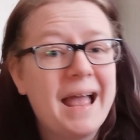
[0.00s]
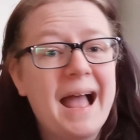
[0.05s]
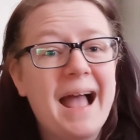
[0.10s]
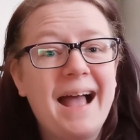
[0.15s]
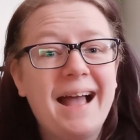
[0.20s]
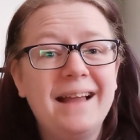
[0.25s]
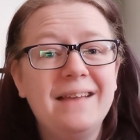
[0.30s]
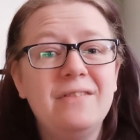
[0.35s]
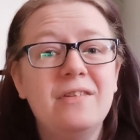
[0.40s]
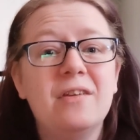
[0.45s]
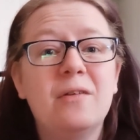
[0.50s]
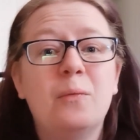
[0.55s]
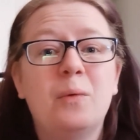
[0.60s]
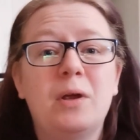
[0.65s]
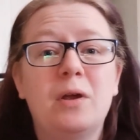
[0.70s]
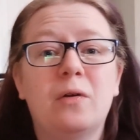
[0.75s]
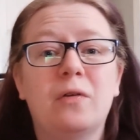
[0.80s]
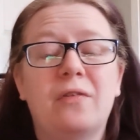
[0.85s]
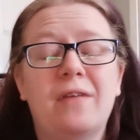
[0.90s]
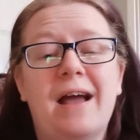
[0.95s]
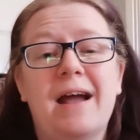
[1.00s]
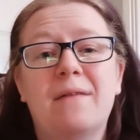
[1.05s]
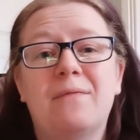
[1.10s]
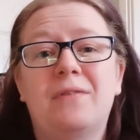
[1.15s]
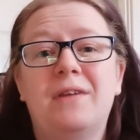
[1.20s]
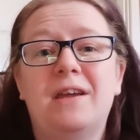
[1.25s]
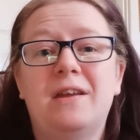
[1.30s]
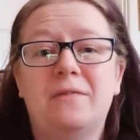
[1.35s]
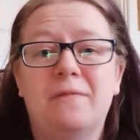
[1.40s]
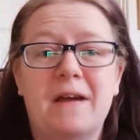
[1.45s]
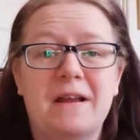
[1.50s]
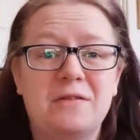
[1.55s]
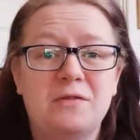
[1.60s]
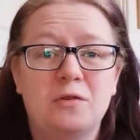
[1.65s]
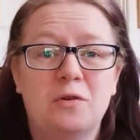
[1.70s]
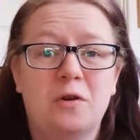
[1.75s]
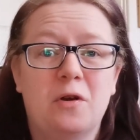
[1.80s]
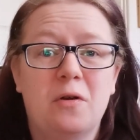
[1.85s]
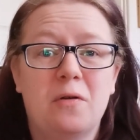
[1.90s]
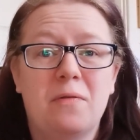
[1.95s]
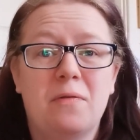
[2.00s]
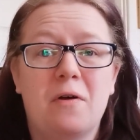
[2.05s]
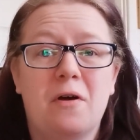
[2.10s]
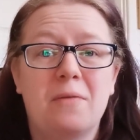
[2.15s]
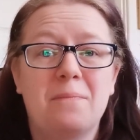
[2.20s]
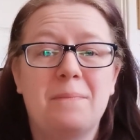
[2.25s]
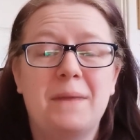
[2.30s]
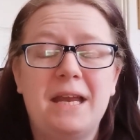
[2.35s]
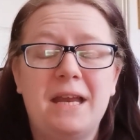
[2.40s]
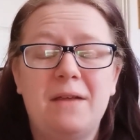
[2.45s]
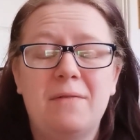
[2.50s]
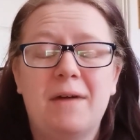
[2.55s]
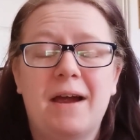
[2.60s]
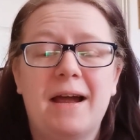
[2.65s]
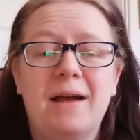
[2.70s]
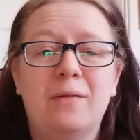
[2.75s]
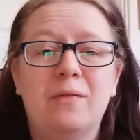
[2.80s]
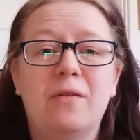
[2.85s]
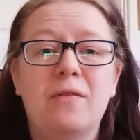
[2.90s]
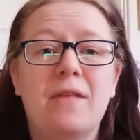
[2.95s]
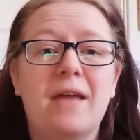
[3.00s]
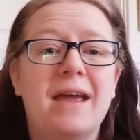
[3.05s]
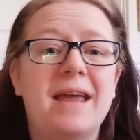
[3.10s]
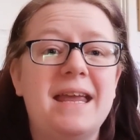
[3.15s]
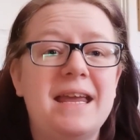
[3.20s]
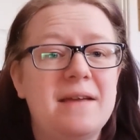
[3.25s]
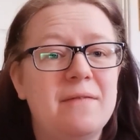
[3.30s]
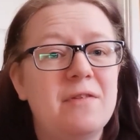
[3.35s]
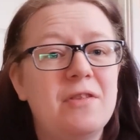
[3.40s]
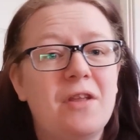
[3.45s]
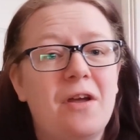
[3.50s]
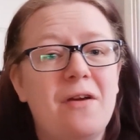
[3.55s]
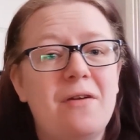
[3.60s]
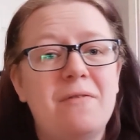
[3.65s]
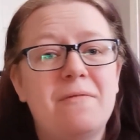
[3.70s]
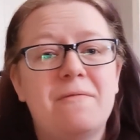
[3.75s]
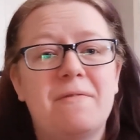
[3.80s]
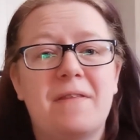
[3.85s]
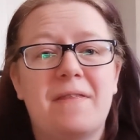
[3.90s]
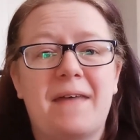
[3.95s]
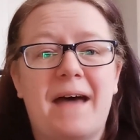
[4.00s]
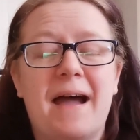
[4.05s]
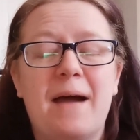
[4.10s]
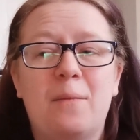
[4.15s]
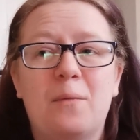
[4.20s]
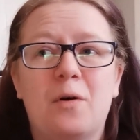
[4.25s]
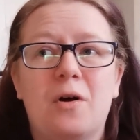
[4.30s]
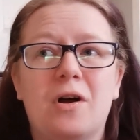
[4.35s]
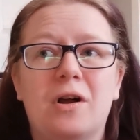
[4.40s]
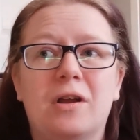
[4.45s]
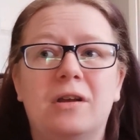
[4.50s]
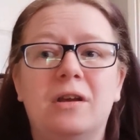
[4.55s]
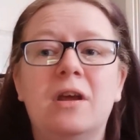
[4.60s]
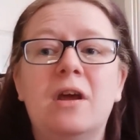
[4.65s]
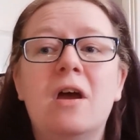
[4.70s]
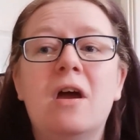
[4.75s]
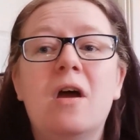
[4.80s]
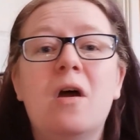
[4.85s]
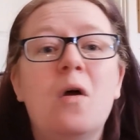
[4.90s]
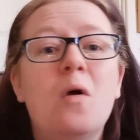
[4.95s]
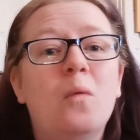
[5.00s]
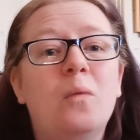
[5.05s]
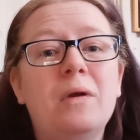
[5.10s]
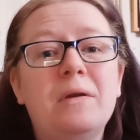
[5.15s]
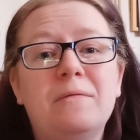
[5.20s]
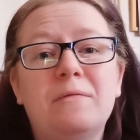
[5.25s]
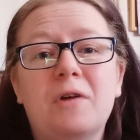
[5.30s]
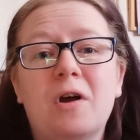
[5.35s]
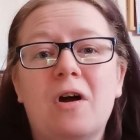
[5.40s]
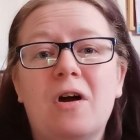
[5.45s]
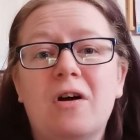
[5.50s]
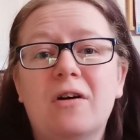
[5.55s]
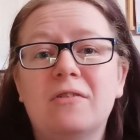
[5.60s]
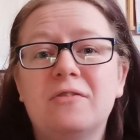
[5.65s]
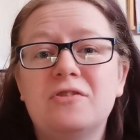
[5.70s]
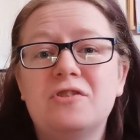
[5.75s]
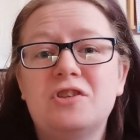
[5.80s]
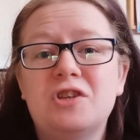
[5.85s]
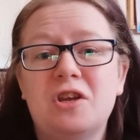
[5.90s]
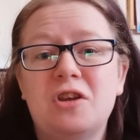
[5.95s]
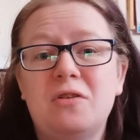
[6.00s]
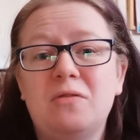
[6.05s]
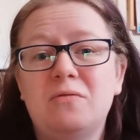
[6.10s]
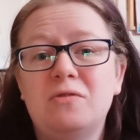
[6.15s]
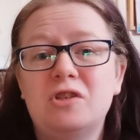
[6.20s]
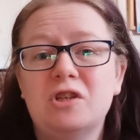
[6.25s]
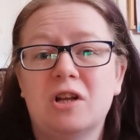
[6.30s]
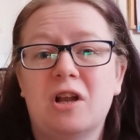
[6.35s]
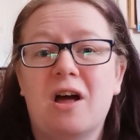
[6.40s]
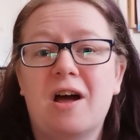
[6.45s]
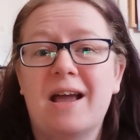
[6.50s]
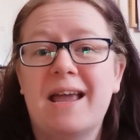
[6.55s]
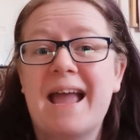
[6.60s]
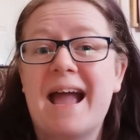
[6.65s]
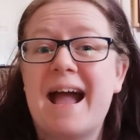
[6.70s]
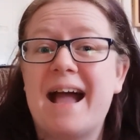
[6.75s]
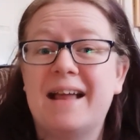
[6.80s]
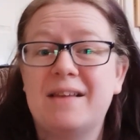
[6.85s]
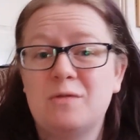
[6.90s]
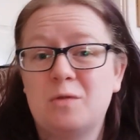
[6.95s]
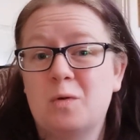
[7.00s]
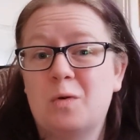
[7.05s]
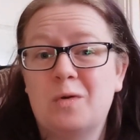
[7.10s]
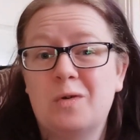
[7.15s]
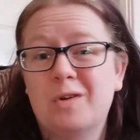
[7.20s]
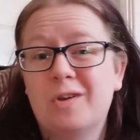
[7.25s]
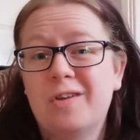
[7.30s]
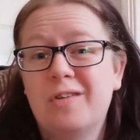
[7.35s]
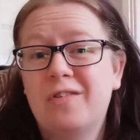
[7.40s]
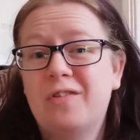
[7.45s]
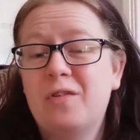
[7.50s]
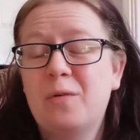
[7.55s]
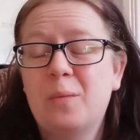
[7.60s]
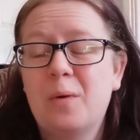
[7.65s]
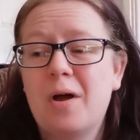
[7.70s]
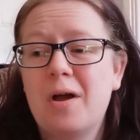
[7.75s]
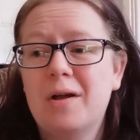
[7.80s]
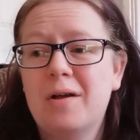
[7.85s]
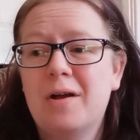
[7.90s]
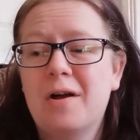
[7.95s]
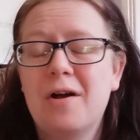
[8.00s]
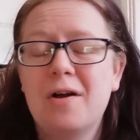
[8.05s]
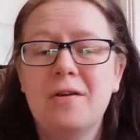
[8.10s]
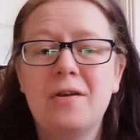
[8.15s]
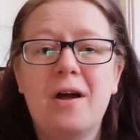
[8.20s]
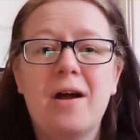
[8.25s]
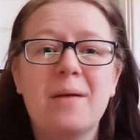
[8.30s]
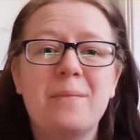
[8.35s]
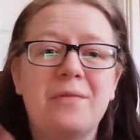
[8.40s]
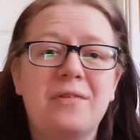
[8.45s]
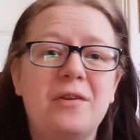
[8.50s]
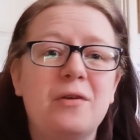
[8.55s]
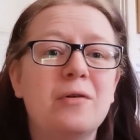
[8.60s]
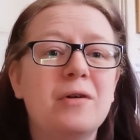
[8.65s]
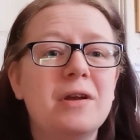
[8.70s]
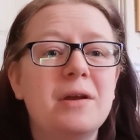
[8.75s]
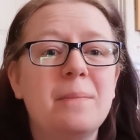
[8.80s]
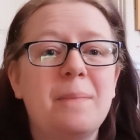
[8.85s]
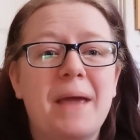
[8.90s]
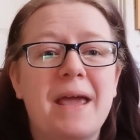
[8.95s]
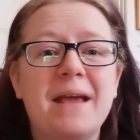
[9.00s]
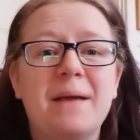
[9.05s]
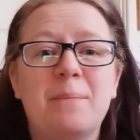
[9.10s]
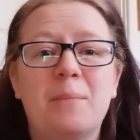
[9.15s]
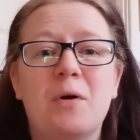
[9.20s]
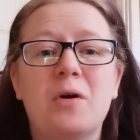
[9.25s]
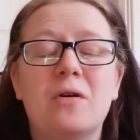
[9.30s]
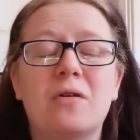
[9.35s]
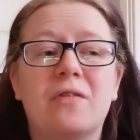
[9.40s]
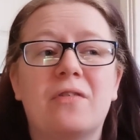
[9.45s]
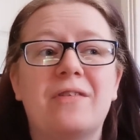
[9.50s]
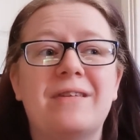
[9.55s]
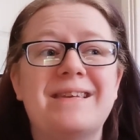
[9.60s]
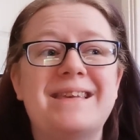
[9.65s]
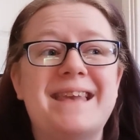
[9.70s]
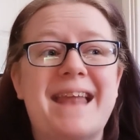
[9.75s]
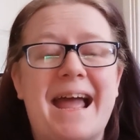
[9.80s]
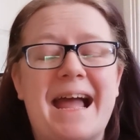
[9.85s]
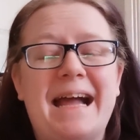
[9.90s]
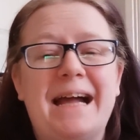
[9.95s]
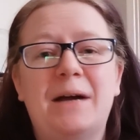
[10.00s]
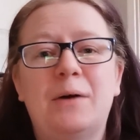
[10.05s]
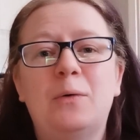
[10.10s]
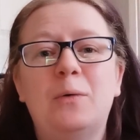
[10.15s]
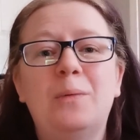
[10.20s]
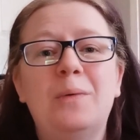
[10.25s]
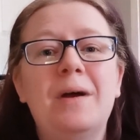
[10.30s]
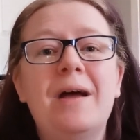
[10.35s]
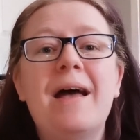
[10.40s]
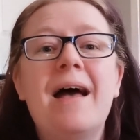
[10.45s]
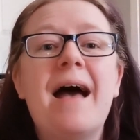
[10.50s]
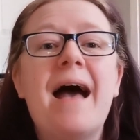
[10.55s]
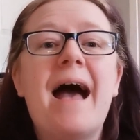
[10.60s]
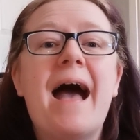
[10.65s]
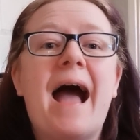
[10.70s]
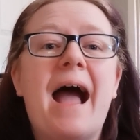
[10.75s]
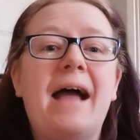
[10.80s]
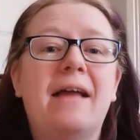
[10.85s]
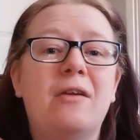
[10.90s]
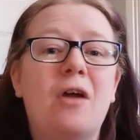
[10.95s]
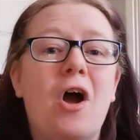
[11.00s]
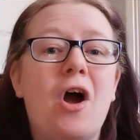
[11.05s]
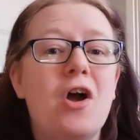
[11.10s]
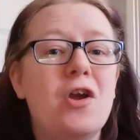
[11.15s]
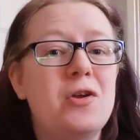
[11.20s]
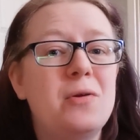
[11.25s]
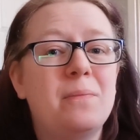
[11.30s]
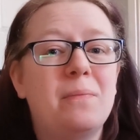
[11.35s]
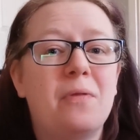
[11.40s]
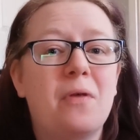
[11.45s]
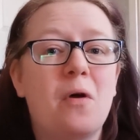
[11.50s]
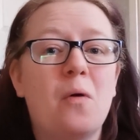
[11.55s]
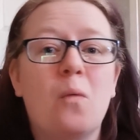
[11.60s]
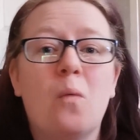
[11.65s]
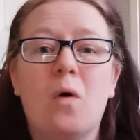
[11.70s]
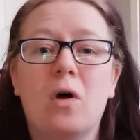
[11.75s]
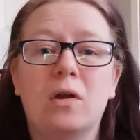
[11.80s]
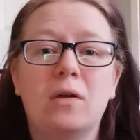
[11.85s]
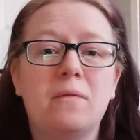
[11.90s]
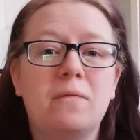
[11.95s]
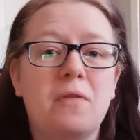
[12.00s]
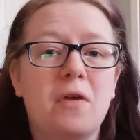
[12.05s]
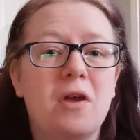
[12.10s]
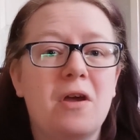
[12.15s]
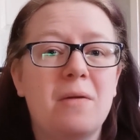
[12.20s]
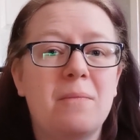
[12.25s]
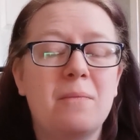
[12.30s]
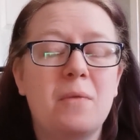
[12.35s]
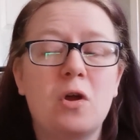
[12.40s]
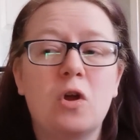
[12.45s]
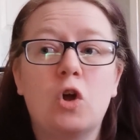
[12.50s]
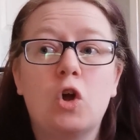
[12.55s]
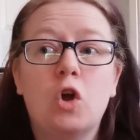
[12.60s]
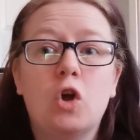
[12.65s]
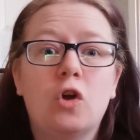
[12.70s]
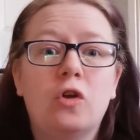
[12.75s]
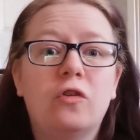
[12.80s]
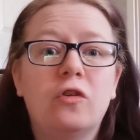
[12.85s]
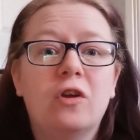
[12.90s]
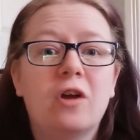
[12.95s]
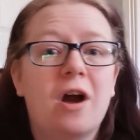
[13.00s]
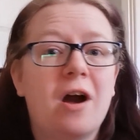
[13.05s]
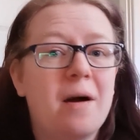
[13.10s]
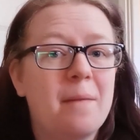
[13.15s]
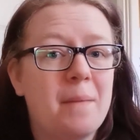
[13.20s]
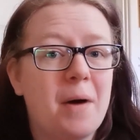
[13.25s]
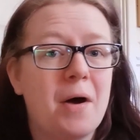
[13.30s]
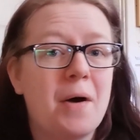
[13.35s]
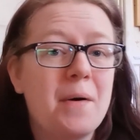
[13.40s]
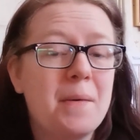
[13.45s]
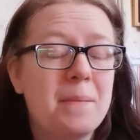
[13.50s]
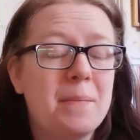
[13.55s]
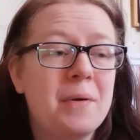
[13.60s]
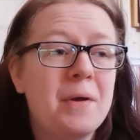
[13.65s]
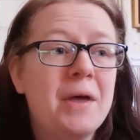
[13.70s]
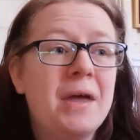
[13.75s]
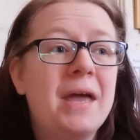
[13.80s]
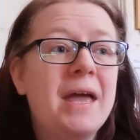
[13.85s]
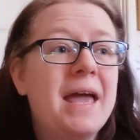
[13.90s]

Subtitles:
And we also have the Adventurerathon mini round that even though for that one we've got June, July and August to work on, I'm still going to pick books now and hope that one of them could come up